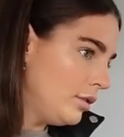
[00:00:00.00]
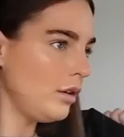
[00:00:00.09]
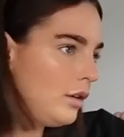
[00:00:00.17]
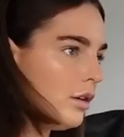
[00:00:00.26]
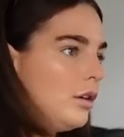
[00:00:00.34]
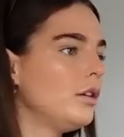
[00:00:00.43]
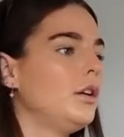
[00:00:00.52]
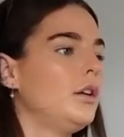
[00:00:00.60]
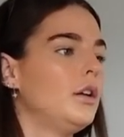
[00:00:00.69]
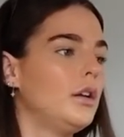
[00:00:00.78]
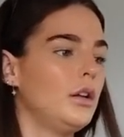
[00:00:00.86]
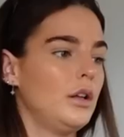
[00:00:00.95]

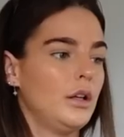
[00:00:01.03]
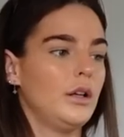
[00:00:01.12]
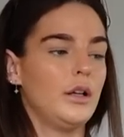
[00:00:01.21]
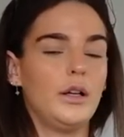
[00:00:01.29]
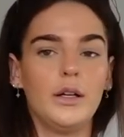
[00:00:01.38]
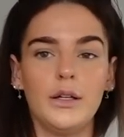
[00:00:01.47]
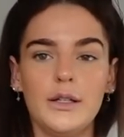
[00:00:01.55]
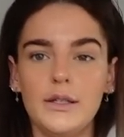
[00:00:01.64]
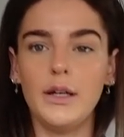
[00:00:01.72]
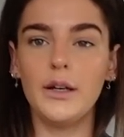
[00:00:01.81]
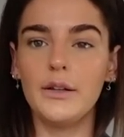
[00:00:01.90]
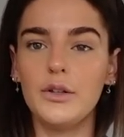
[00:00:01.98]

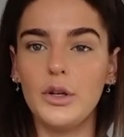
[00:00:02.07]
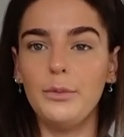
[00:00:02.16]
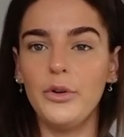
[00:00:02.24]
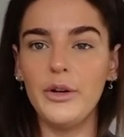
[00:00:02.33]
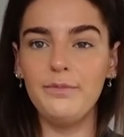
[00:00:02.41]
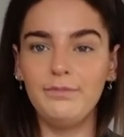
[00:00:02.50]
Tuck the jumper in.